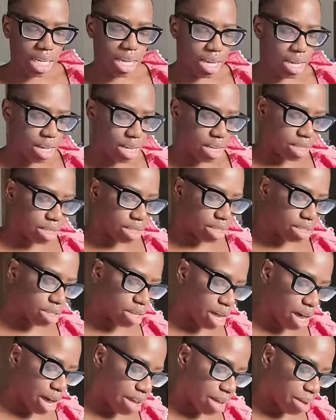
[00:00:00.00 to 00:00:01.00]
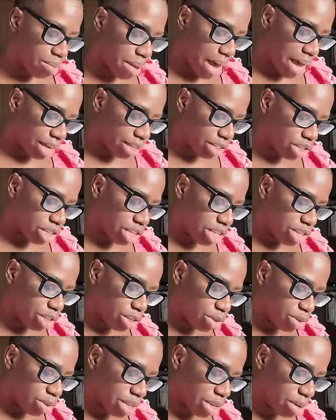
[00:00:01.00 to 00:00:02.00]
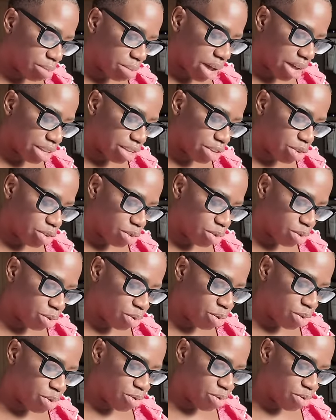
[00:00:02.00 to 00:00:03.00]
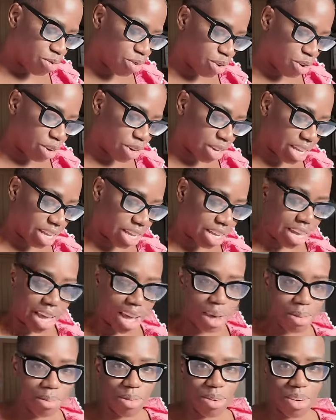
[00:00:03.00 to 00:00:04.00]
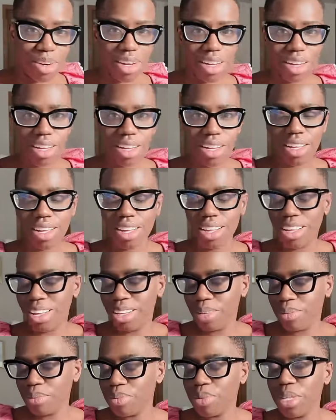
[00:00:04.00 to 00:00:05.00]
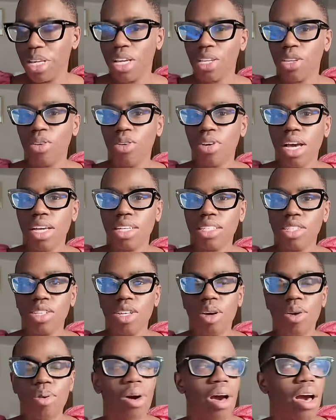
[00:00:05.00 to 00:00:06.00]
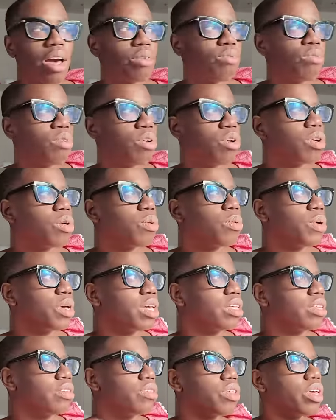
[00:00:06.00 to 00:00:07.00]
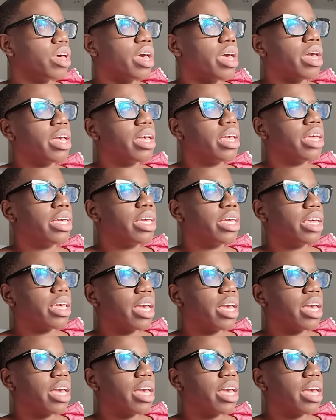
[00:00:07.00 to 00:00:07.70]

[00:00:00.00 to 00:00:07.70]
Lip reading: guys. I am actually using my new vlogging camera. You guys know I rock with a